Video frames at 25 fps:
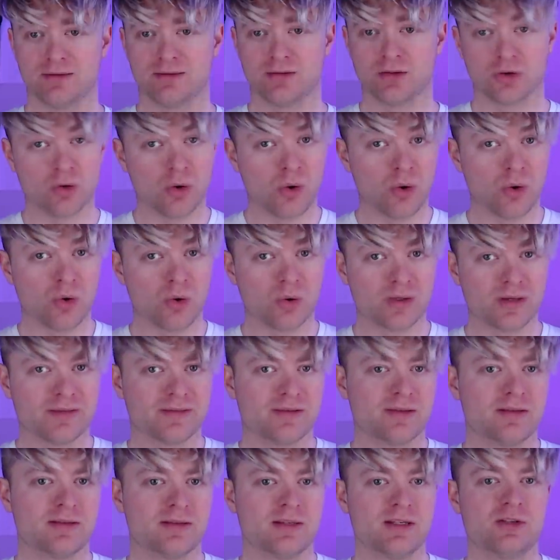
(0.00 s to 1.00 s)
The goal
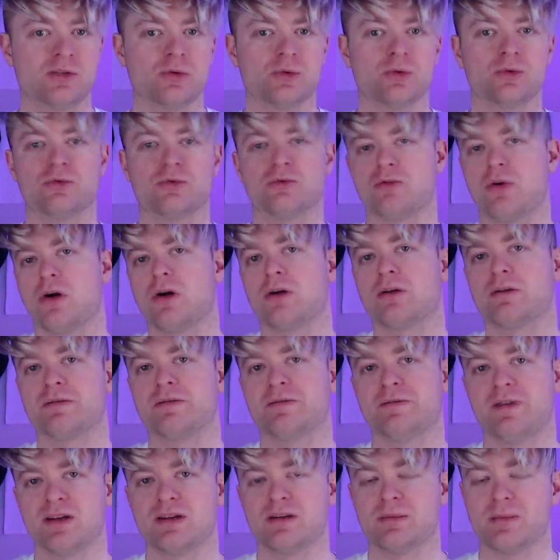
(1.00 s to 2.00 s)
is to teach you strong
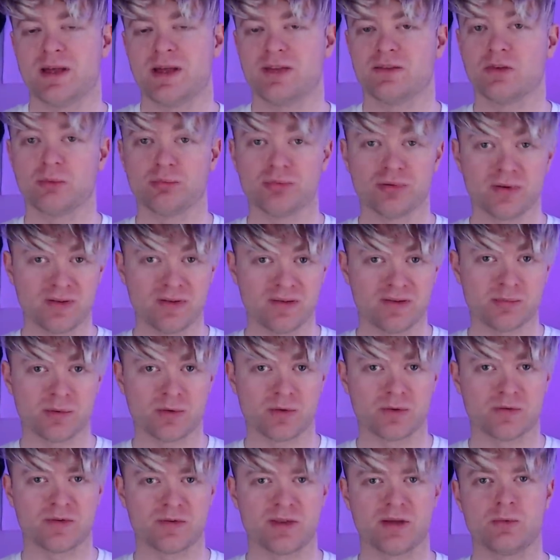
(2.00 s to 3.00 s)
fundamental
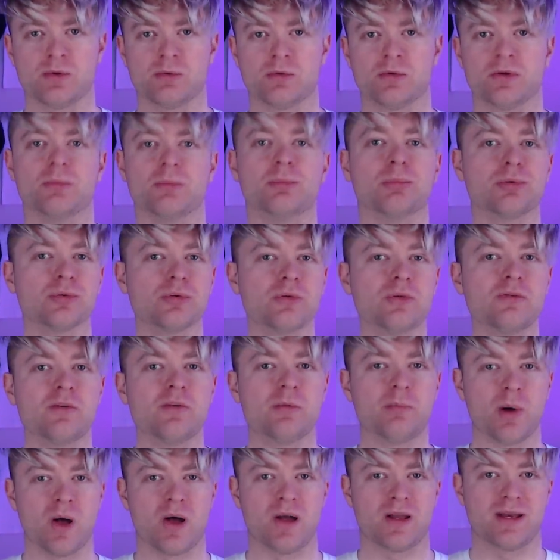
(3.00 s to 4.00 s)
principles that we will improve
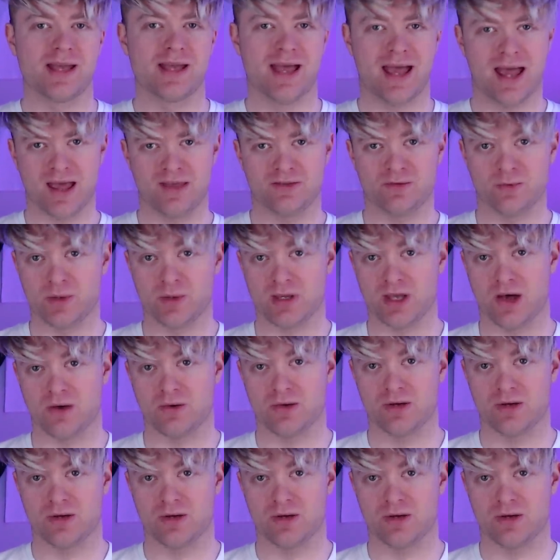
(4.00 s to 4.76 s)
upon as we go.